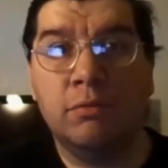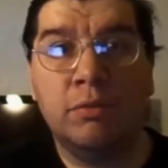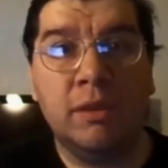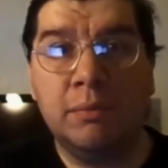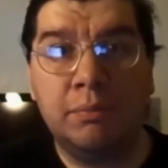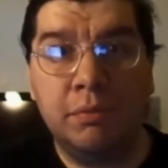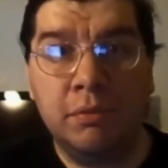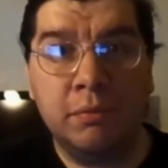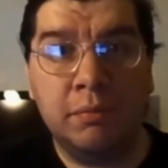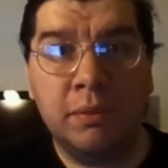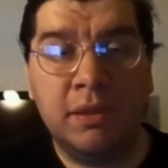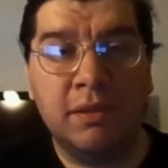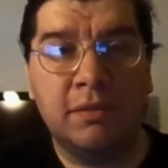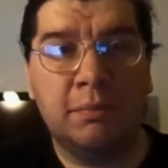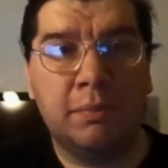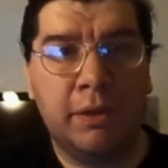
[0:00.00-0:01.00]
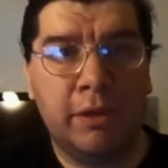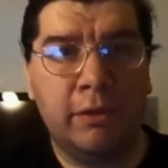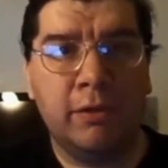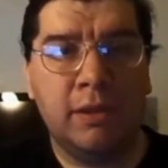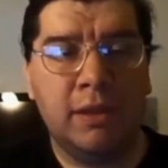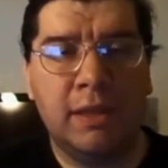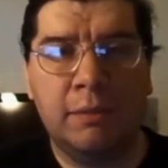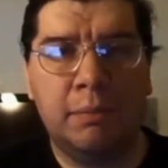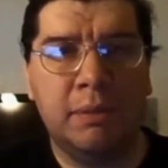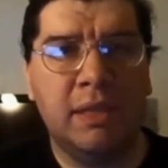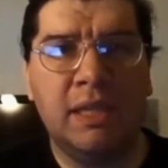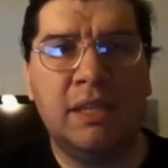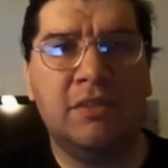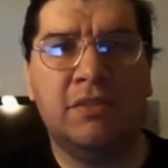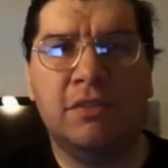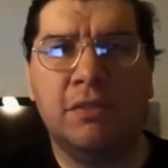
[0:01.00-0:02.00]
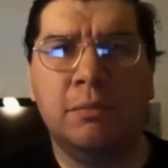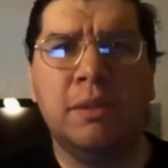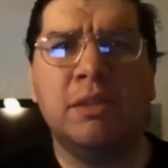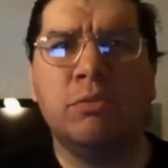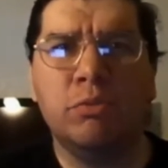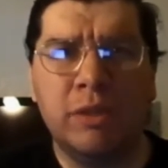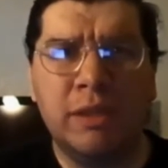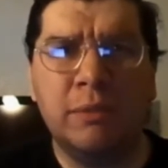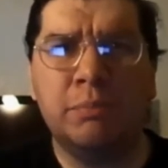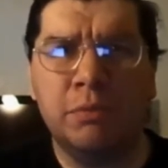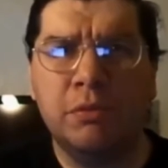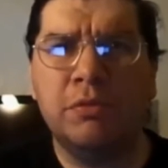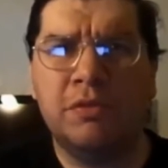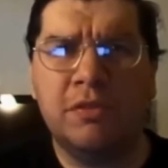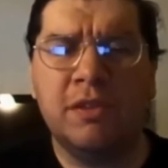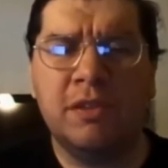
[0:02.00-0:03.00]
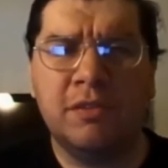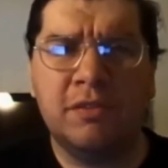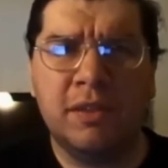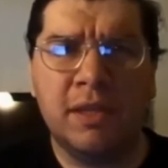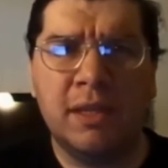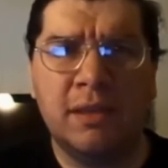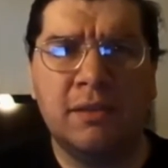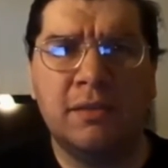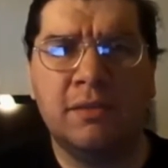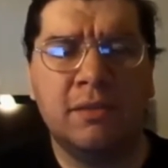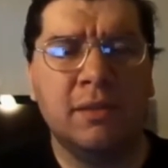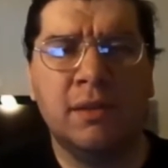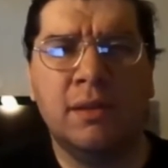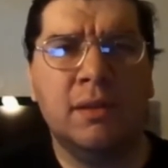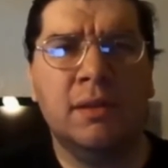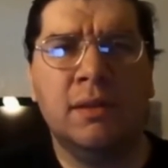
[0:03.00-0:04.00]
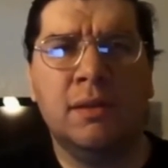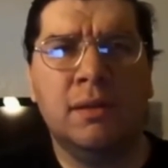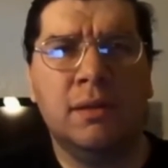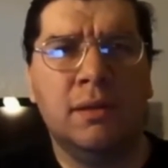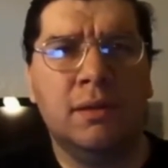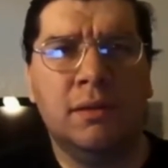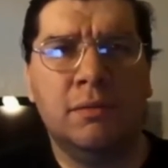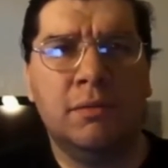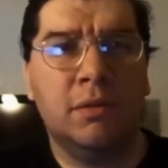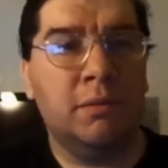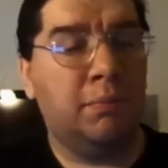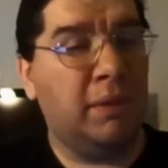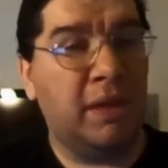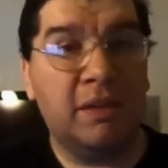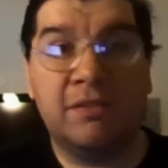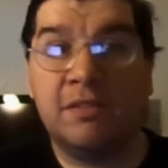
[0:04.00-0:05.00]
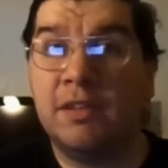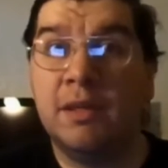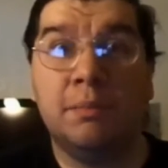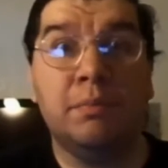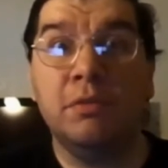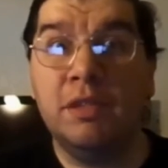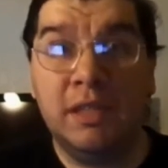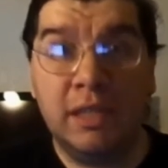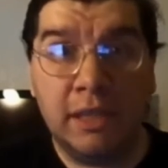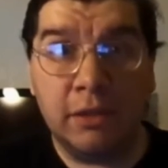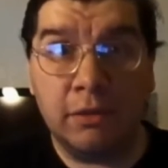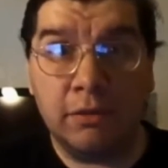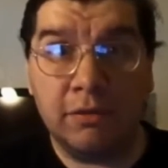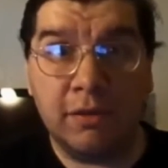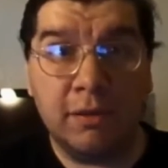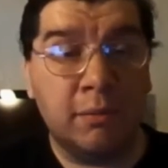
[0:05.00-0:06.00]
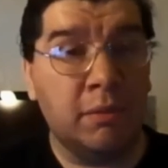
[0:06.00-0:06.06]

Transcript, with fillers: a reboot because apparently they've been getting so many reboots these days for the past couple years.